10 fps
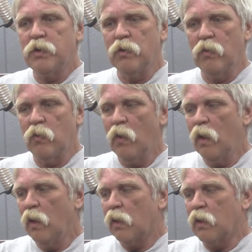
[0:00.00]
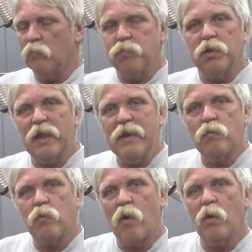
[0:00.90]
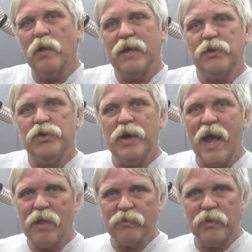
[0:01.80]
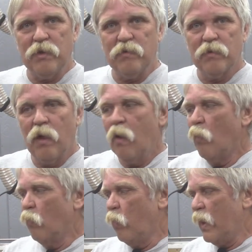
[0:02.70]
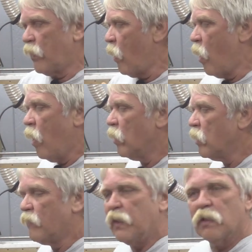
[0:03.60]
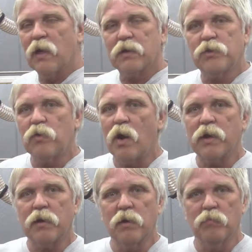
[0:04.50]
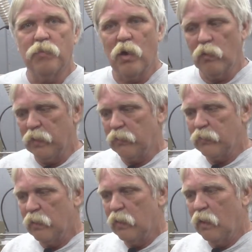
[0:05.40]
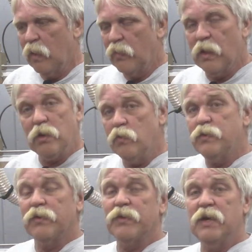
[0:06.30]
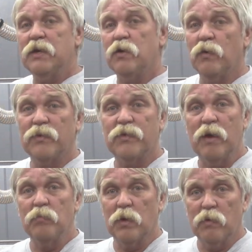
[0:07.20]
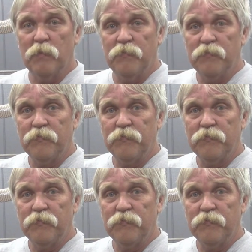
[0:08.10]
to complete rolling chassis with all of the electronic components that you just need to assemble.